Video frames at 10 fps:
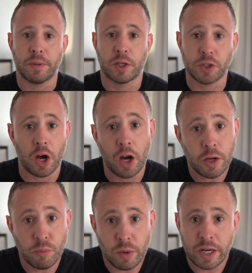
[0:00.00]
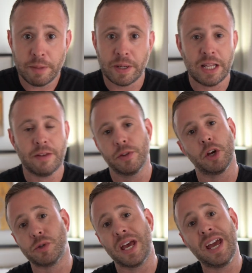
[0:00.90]
because I really believe that
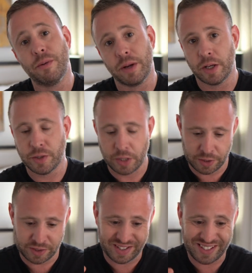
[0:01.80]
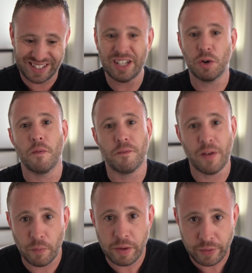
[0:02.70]
those areas are still
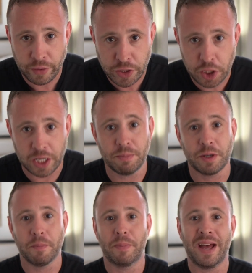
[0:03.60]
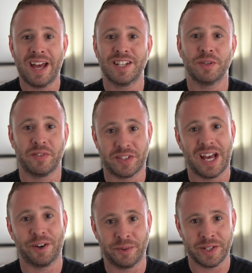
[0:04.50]
very, very cheap compared with
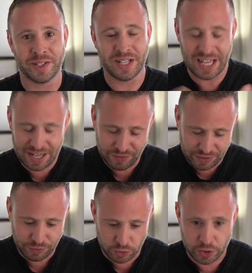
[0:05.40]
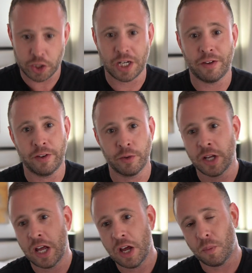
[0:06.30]
salaries. Even if you look at Sheffield,
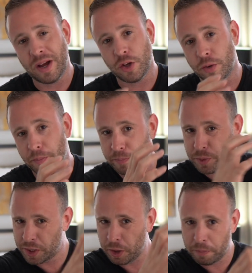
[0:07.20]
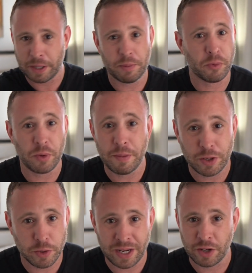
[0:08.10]
where you can still pick up a
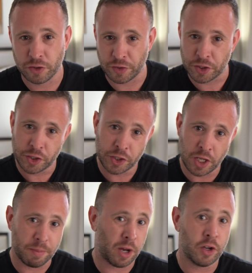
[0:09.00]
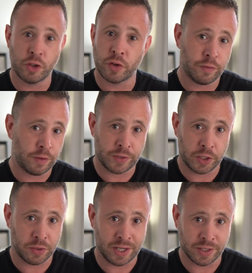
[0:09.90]
3-bedroom house for sub
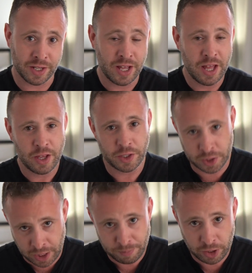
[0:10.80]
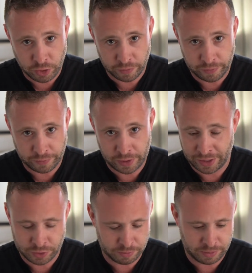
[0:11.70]
150 grand, sub
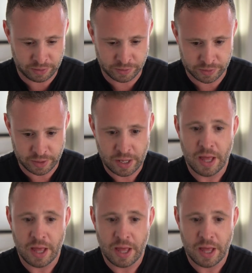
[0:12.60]
150,000 pounds.